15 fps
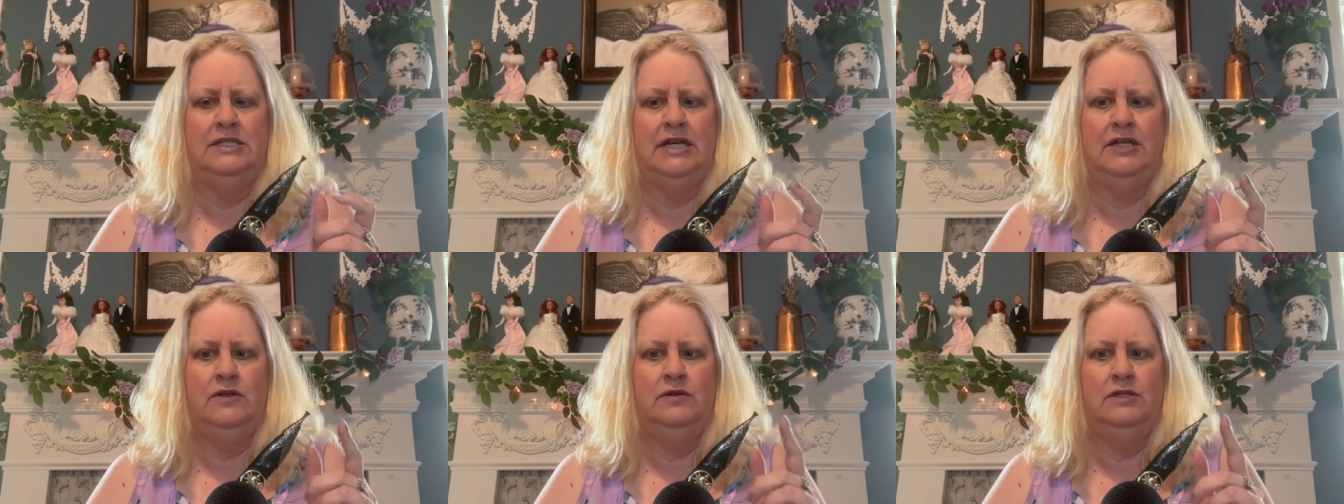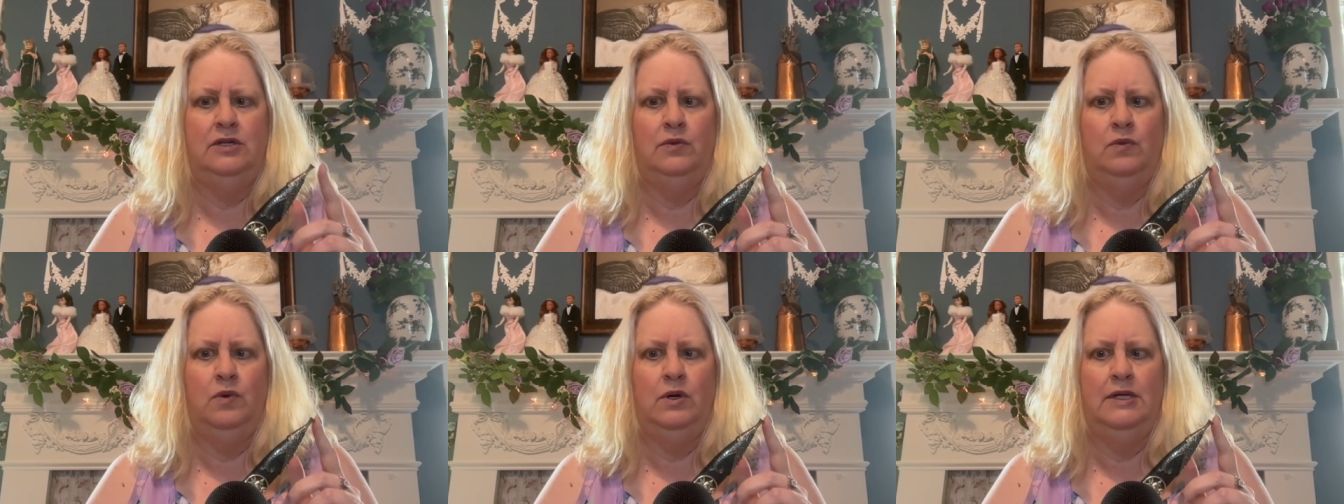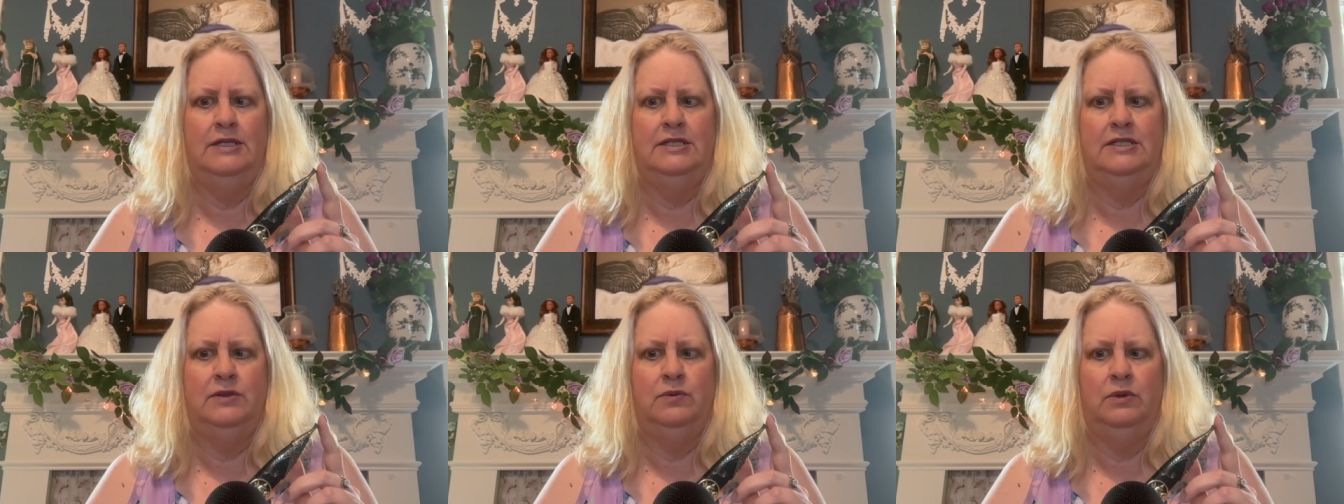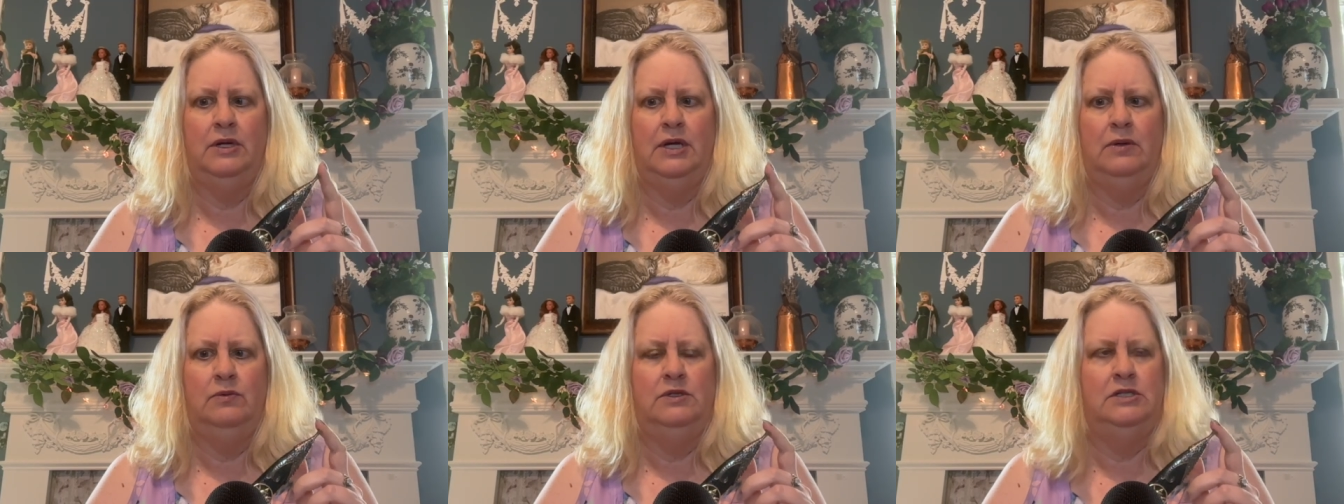I used it once when
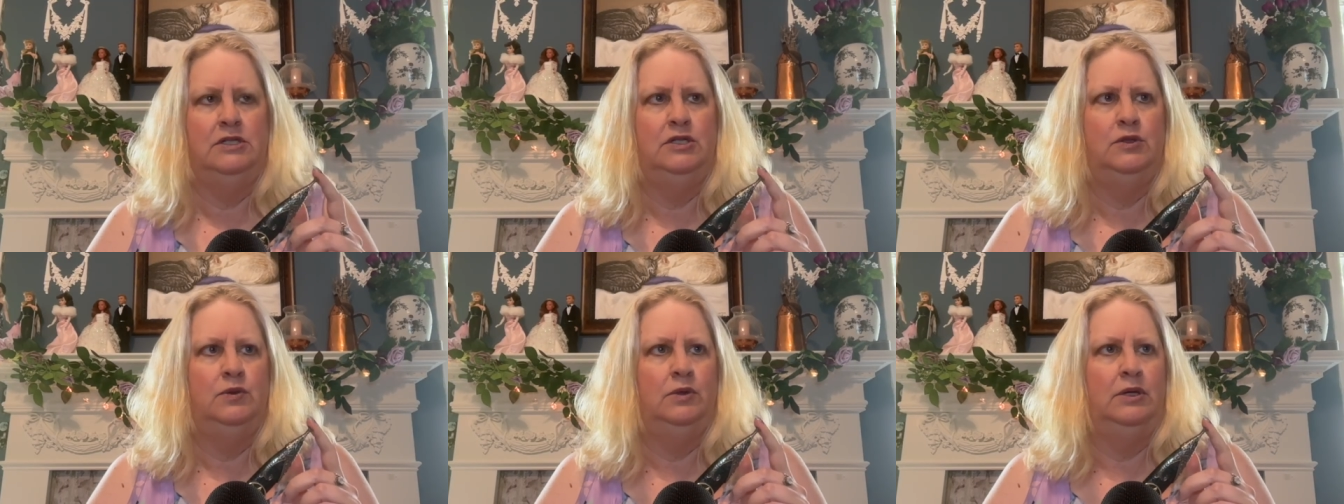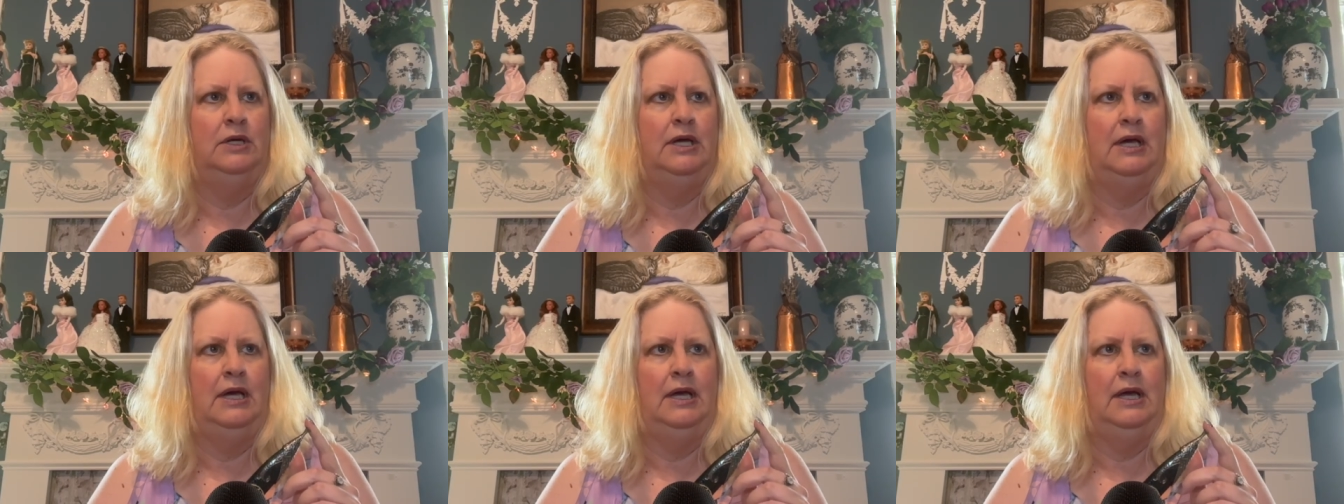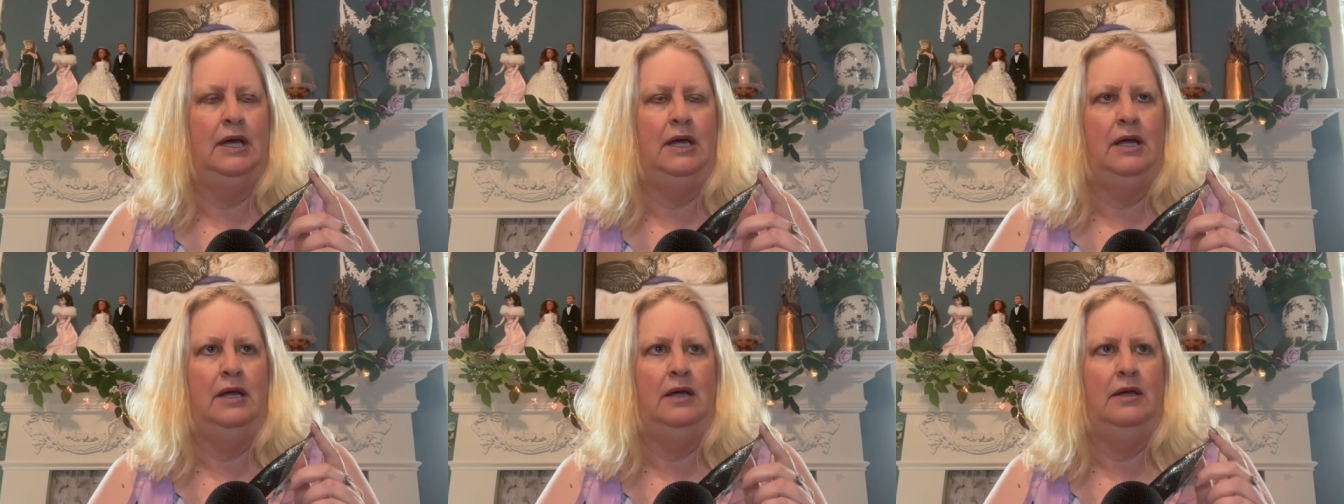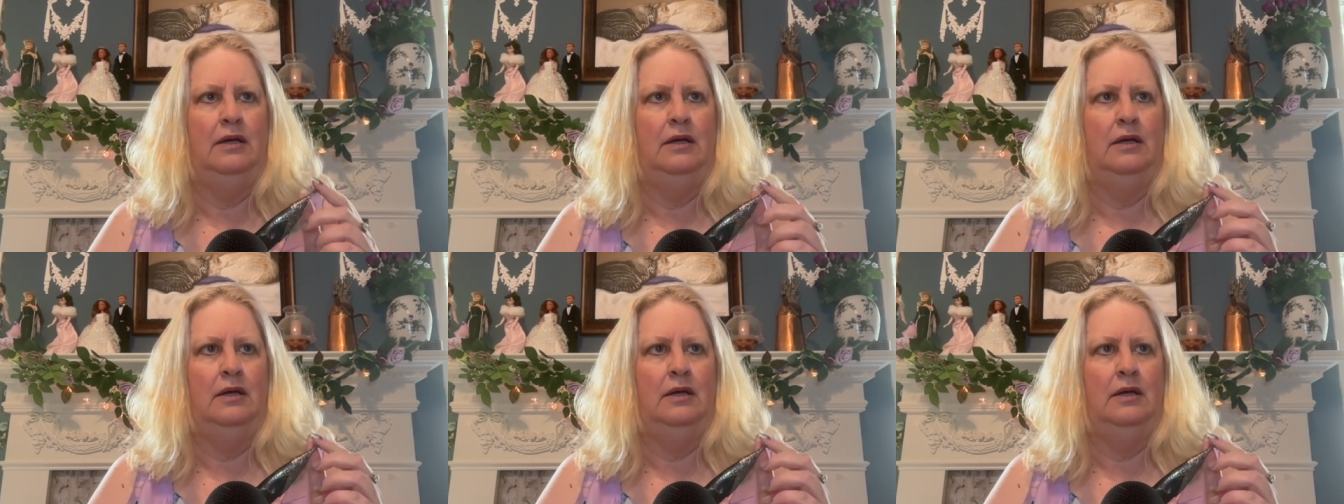I was doing a